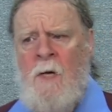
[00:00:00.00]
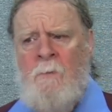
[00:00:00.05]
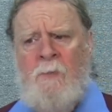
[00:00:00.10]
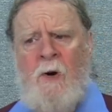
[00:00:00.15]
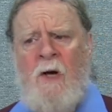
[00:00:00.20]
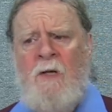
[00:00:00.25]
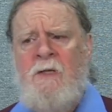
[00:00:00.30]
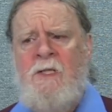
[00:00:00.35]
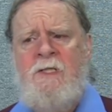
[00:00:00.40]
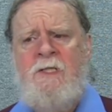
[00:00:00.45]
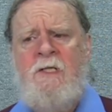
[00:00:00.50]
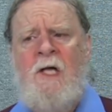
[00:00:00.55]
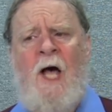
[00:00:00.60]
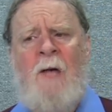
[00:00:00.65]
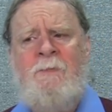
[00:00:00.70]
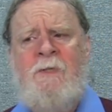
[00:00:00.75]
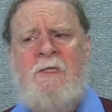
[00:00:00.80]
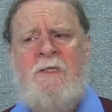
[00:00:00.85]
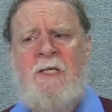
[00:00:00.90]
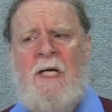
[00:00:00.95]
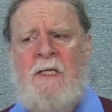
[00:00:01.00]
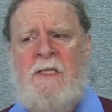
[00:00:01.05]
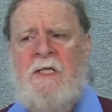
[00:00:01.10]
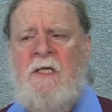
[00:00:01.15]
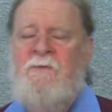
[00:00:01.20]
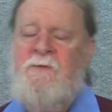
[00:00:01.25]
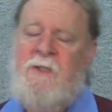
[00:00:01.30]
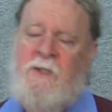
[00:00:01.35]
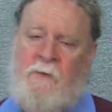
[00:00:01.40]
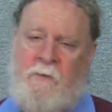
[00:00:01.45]
Barclays' top
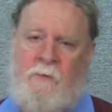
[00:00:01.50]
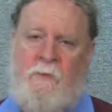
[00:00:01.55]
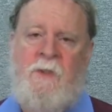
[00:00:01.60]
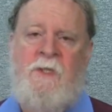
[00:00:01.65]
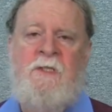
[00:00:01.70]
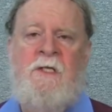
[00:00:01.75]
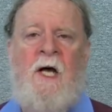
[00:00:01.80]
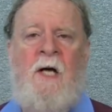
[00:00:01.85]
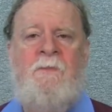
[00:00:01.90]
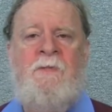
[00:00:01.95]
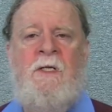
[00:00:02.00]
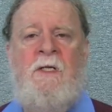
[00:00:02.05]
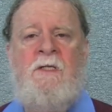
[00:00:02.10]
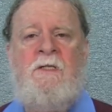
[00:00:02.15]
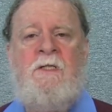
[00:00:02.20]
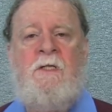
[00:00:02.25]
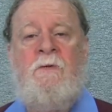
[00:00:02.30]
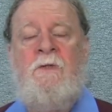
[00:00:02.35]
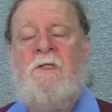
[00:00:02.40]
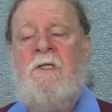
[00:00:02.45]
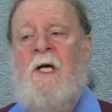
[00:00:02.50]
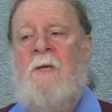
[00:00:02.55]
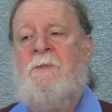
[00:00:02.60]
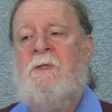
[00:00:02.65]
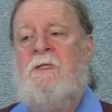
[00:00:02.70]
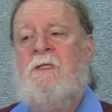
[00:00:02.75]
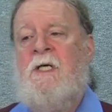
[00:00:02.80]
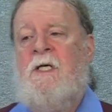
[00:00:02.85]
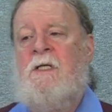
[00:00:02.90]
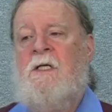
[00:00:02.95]
executives, their three top, its three top
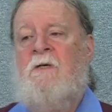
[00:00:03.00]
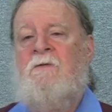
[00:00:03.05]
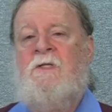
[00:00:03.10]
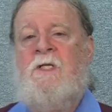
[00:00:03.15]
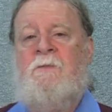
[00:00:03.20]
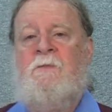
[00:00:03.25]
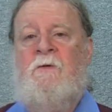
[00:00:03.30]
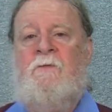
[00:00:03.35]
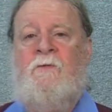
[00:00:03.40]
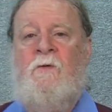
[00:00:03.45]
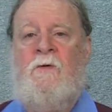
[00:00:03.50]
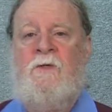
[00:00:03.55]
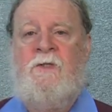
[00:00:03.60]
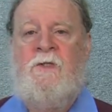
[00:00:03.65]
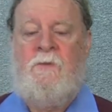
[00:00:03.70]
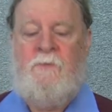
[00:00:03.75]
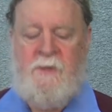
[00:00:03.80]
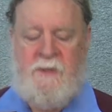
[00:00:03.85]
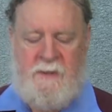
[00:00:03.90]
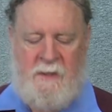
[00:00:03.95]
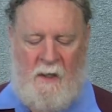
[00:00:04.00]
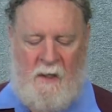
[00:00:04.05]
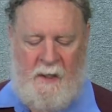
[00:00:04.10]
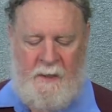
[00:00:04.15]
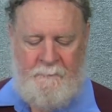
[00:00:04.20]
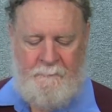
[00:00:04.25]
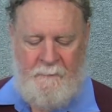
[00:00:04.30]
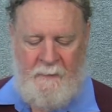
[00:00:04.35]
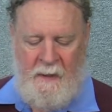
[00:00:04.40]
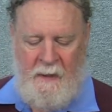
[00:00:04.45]
executives have been forced to
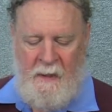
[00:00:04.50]
resign.